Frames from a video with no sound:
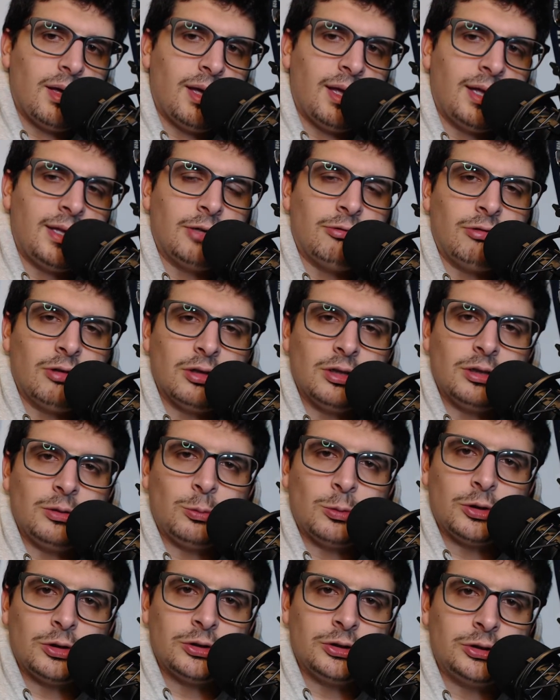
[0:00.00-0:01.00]
and you really
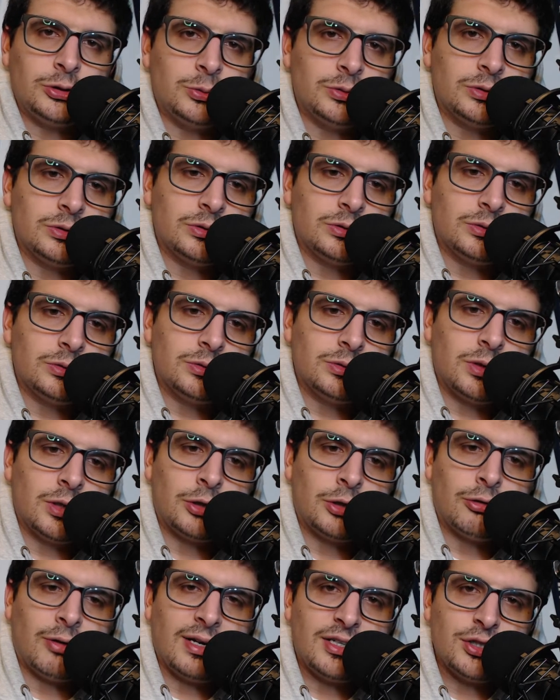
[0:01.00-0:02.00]
weren't doing
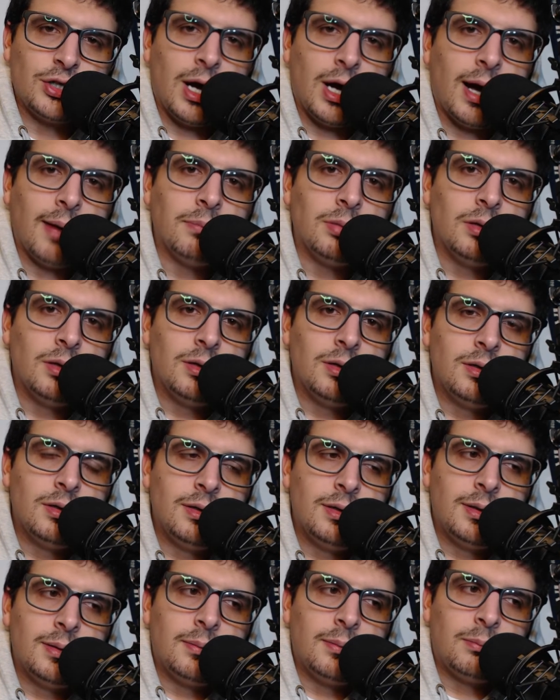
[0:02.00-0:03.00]
a great job
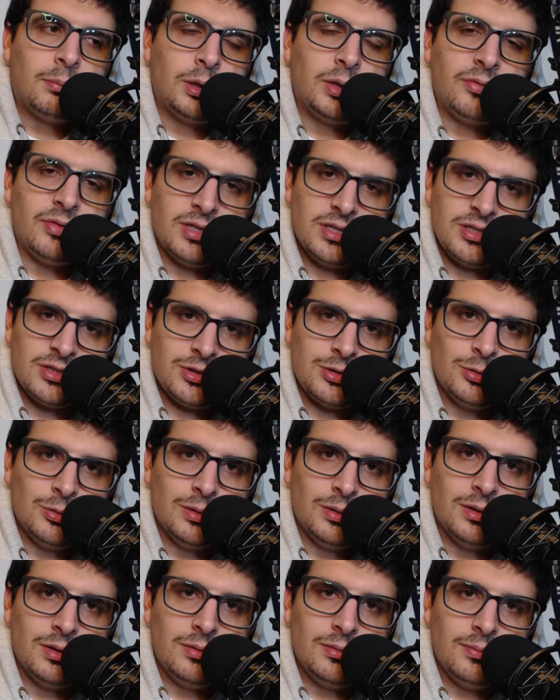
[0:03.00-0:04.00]
previous to
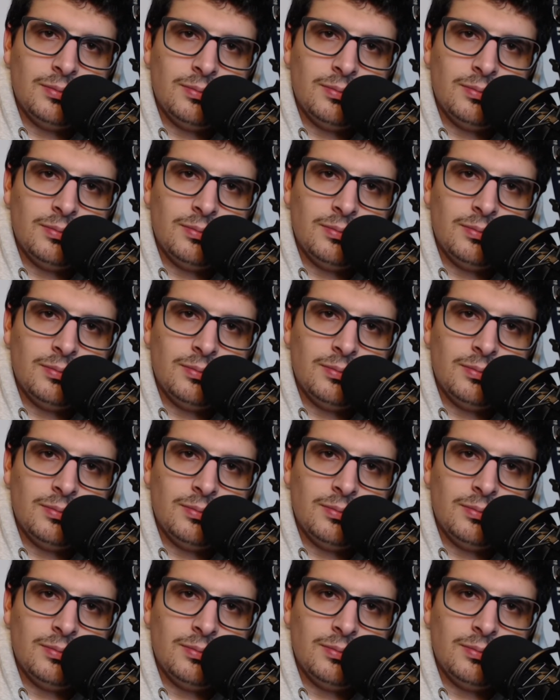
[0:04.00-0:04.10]
it.